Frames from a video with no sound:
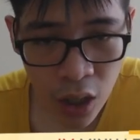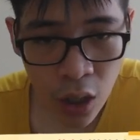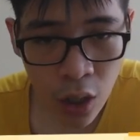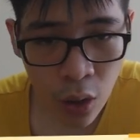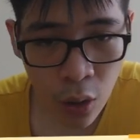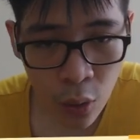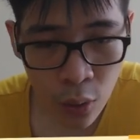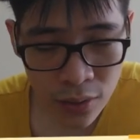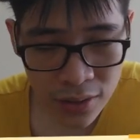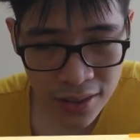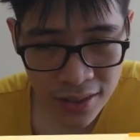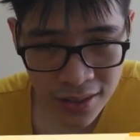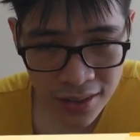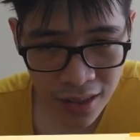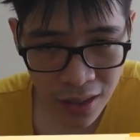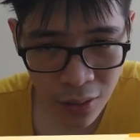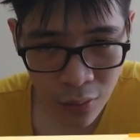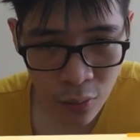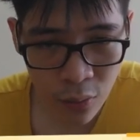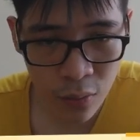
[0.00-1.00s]

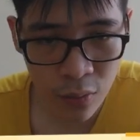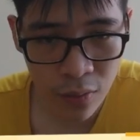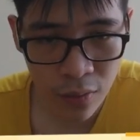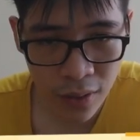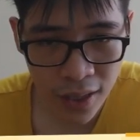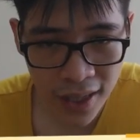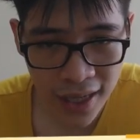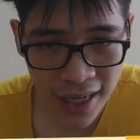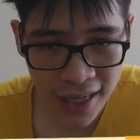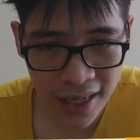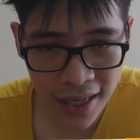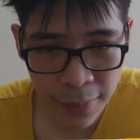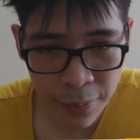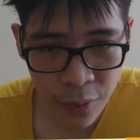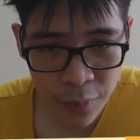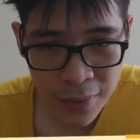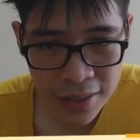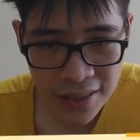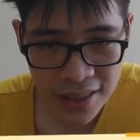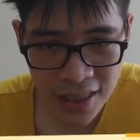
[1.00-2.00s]
Also, he can get
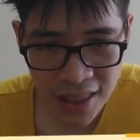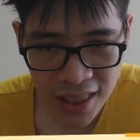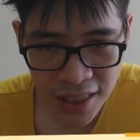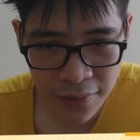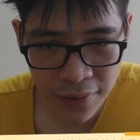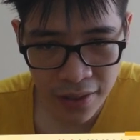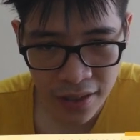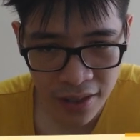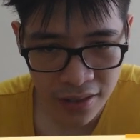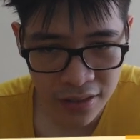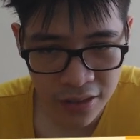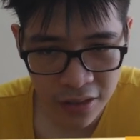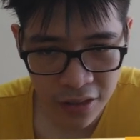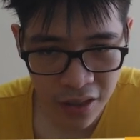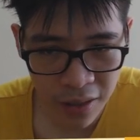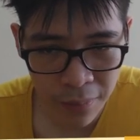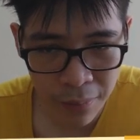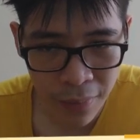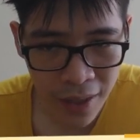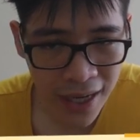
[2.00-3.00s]
B7 here to
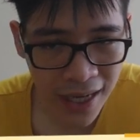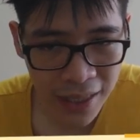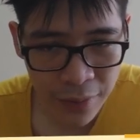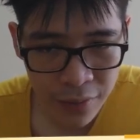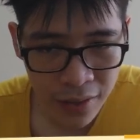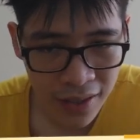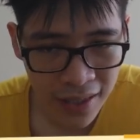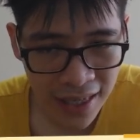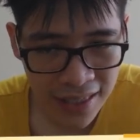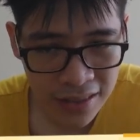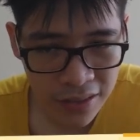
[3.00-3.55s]
combine with the knight